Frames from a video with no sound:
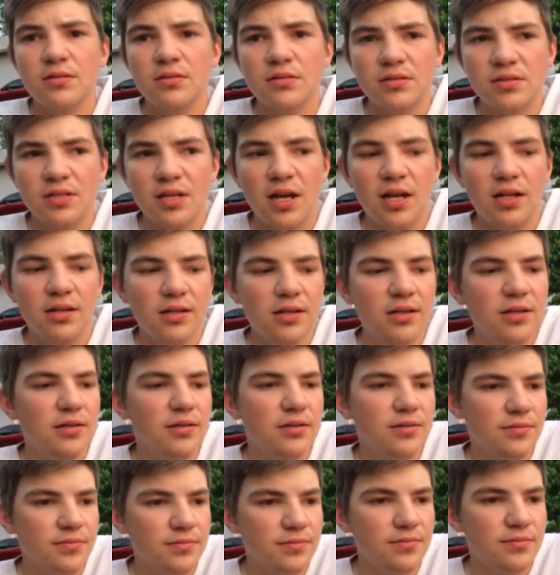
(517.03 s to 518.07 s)
Sadly,
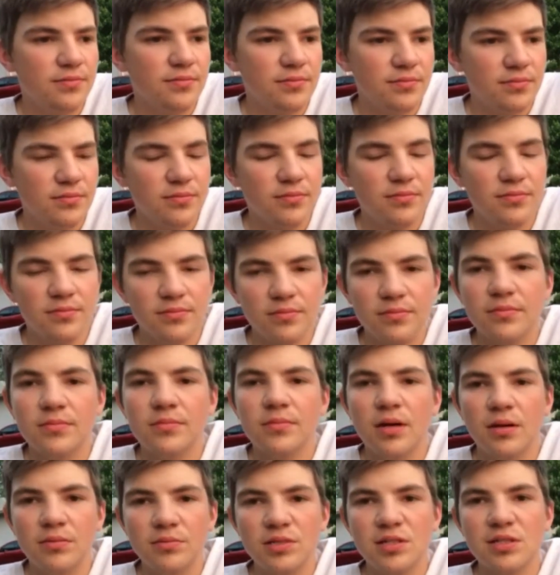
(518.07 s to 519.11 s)

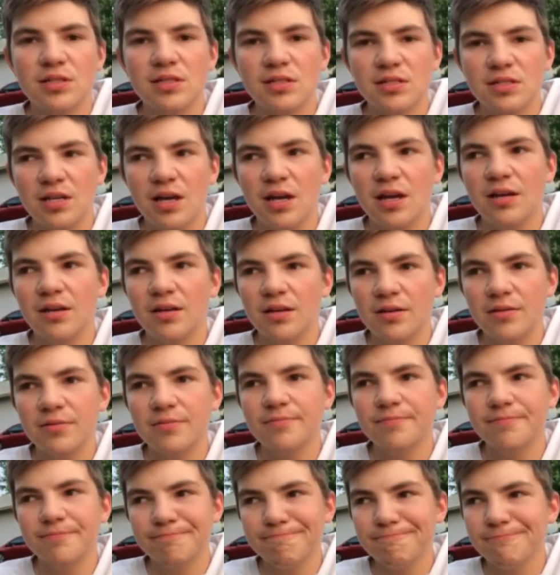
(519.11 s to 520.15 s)
I'm just as sad.
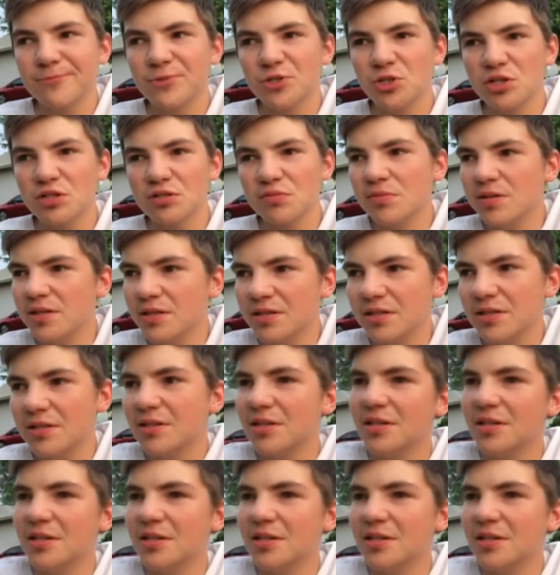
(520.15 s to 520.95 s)
Trust me.